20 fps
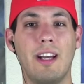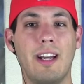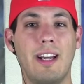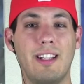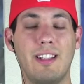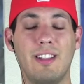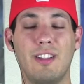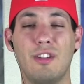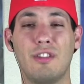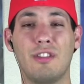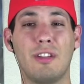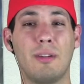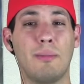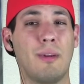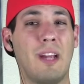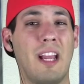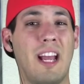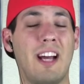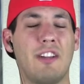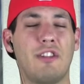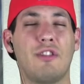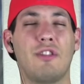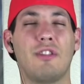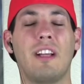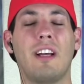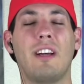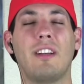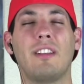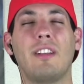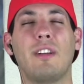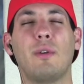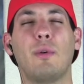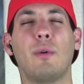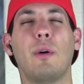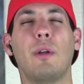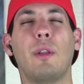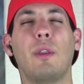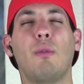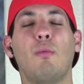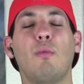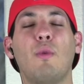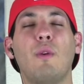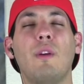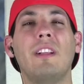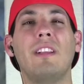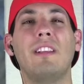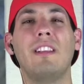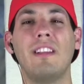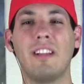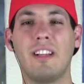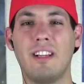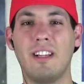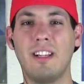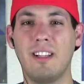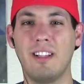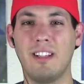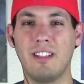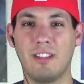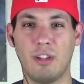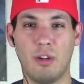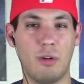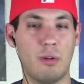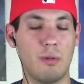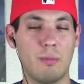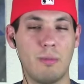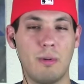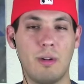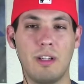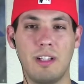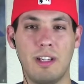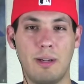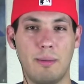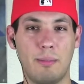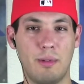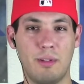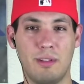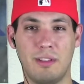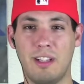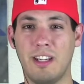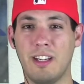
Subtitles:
And there's some catchers out there with ridiculous home run numbers.